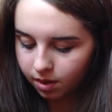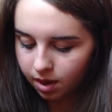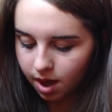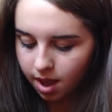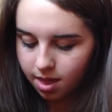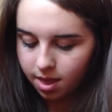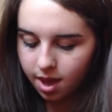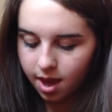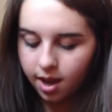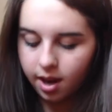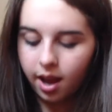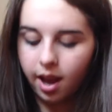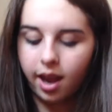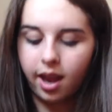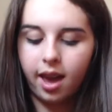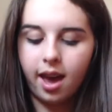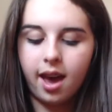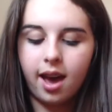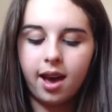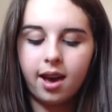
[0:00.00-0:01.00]
And then I
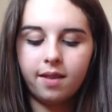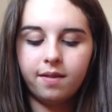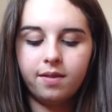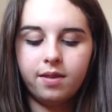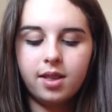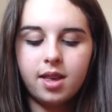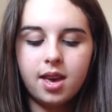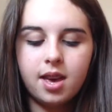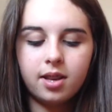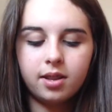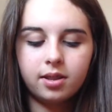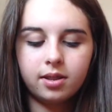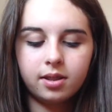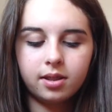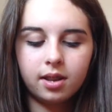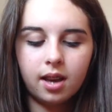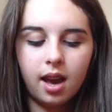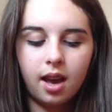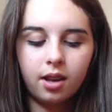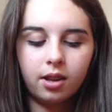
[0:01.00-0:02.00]
have this
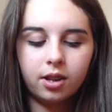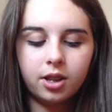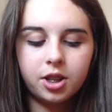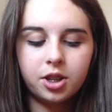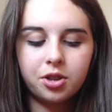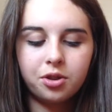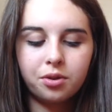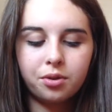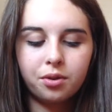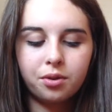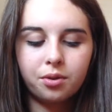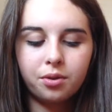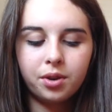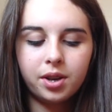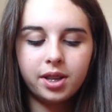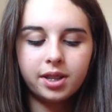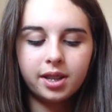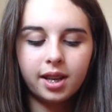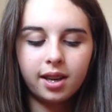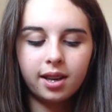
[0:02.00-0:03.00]
color,
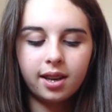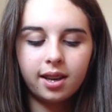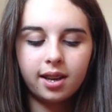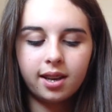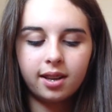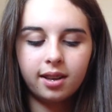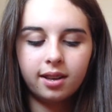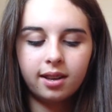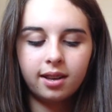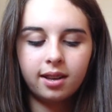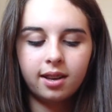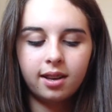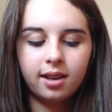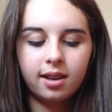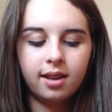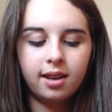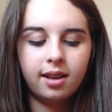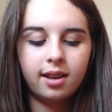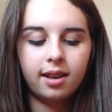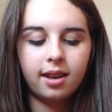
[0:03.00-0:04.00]
turquoise, in
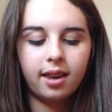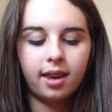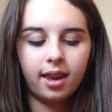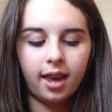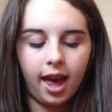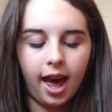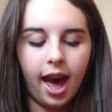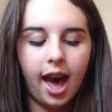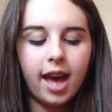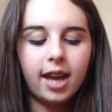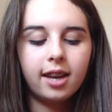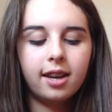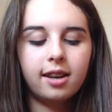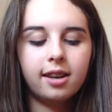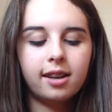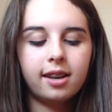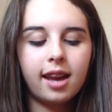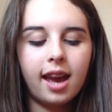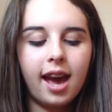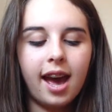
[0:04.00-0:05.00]
Cat
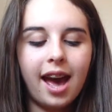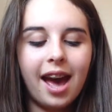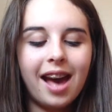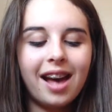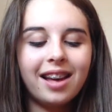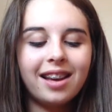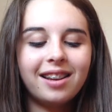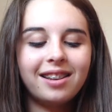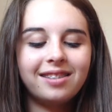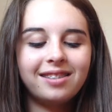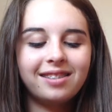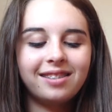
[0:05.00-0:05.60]
Cat